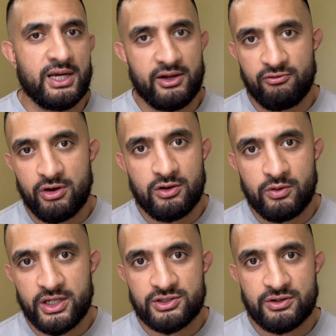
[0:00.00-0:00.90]
like
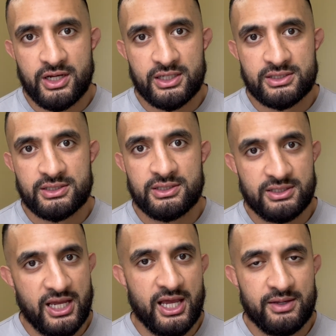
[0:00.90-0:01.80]
railway tracks,
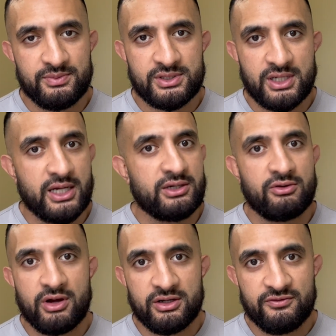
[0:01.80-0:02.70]
dams,
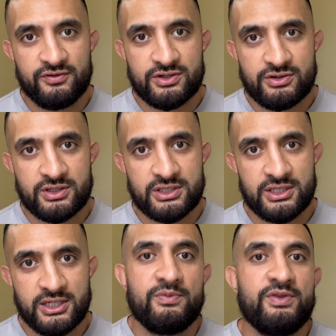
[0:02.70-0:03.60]
underground
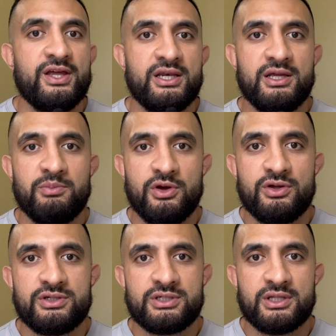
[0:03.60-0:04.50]
infrastructure, then
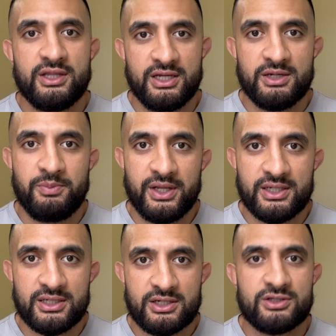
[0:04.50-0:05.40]
emerged the
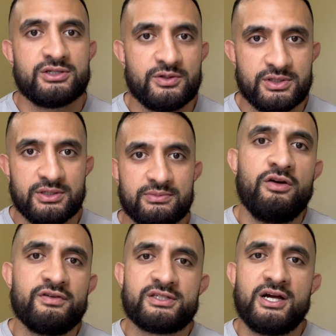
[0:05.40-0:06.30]
independent consultant.
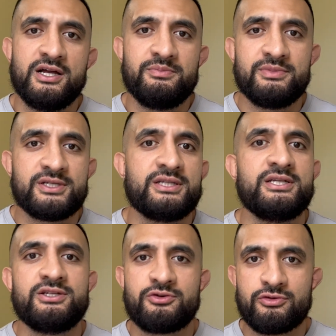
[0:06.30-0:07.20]
Over time,
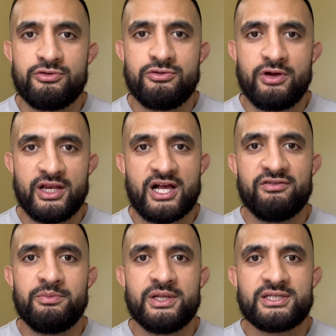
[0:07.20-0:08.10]
cities grew and
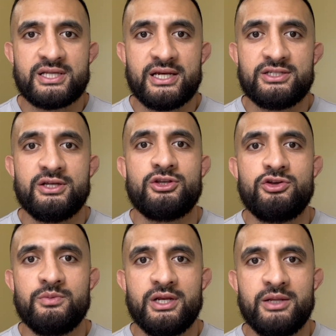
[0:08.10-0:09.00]
government started to
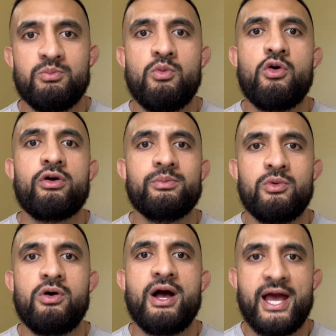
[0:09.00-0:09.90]
accumulate more and
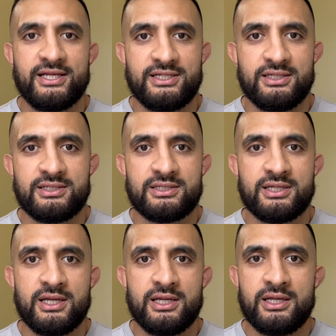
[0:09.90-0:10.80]
more
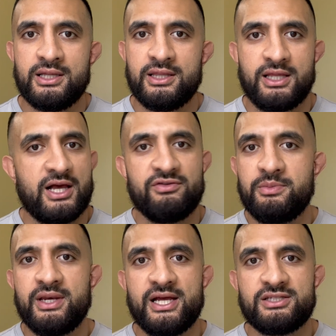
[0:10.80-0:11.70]
assets. The
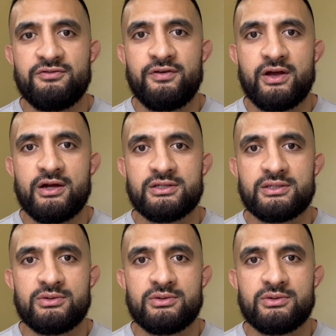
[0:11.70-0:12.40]
government had to figure out